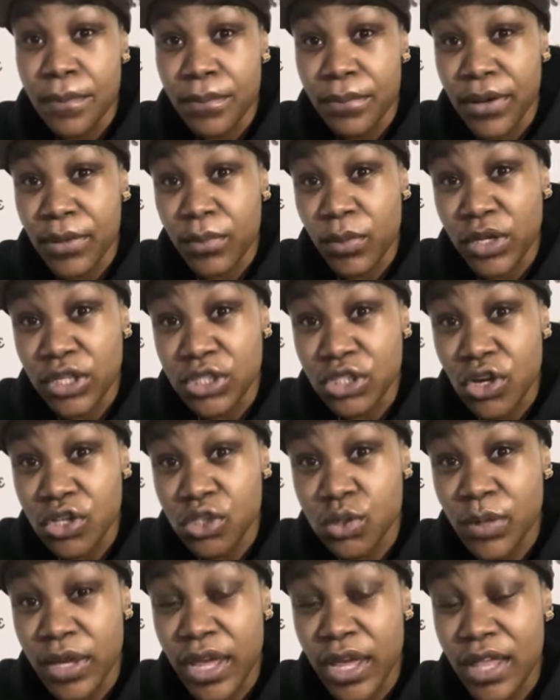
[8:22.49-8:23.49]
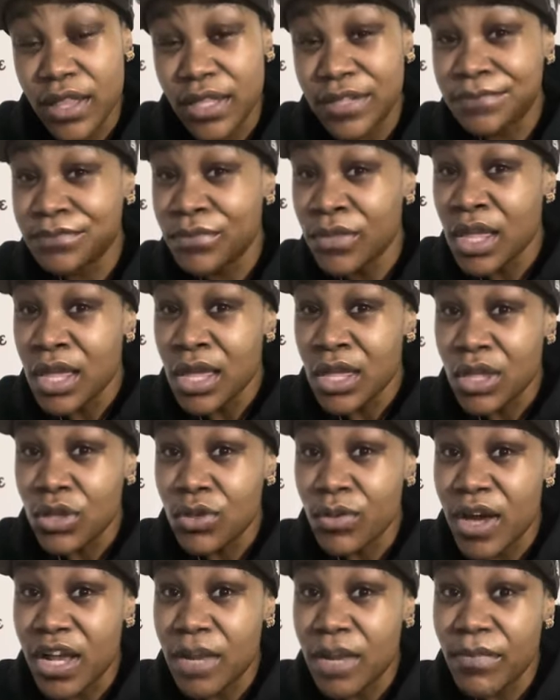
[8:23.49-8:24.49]
But when it starts with healing,
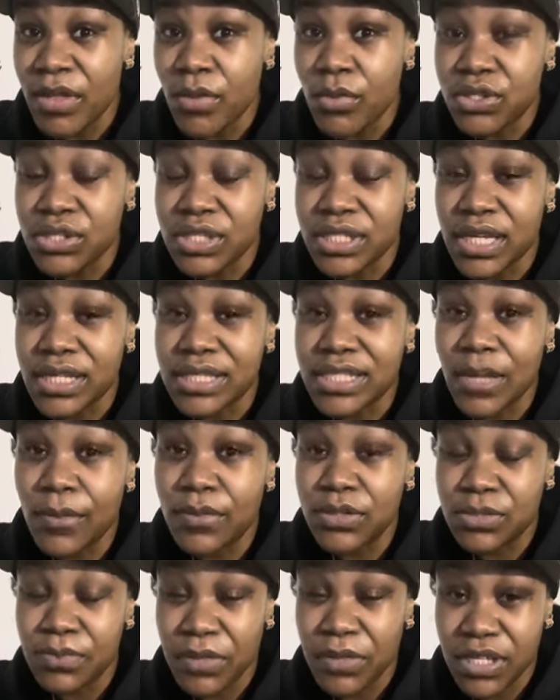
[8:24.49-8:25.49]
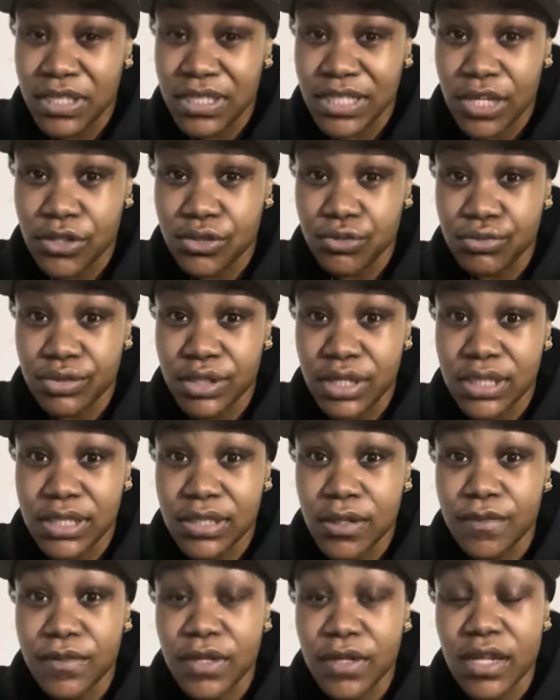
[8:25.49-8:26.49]
you gotta mean what you're saying, say what you mean, stay true to
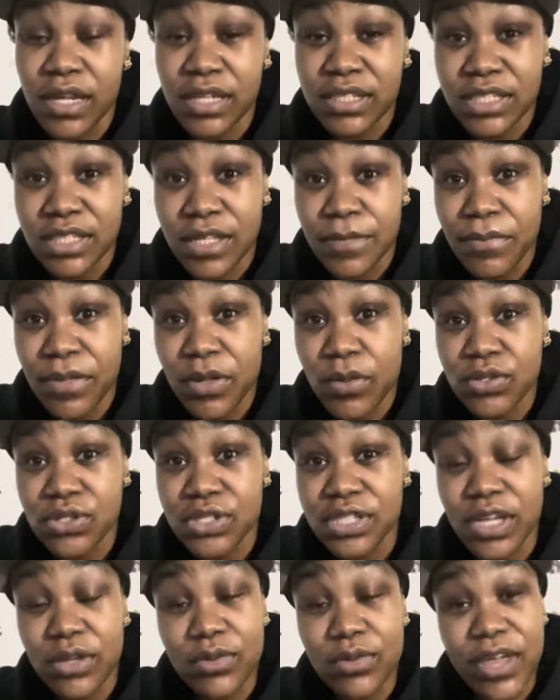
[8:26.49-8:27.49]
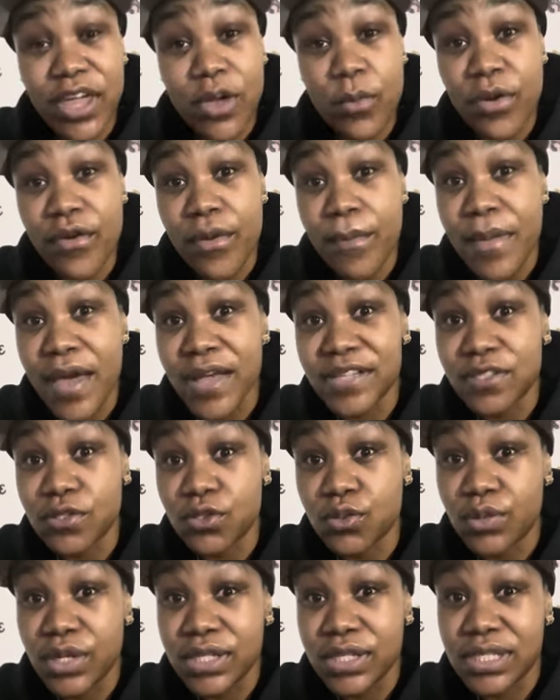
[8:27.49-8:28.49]
yourself to actually mean what you say. You can't wear a mask
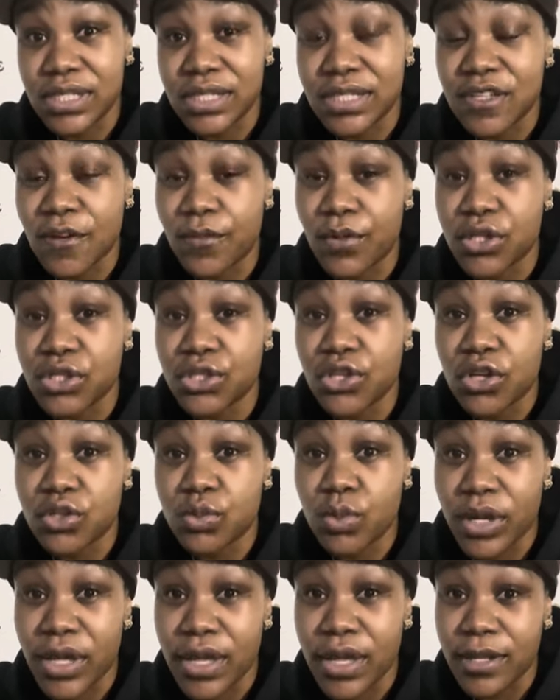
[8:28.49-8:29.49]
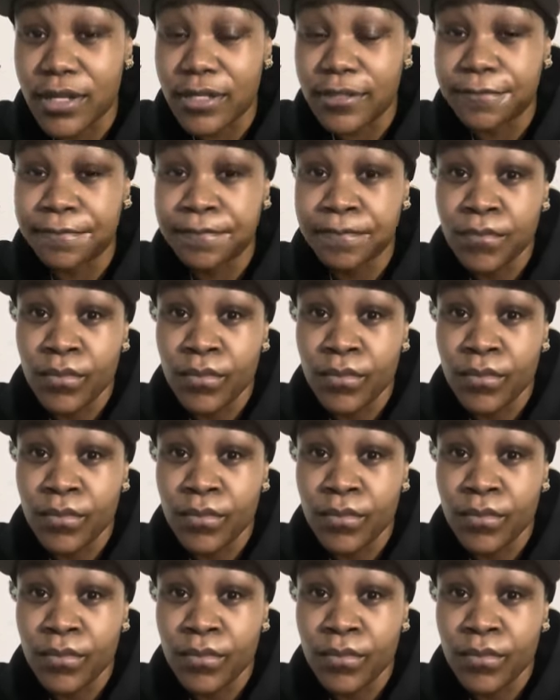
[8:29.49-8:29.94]
to tune into yourself when it starts with healing.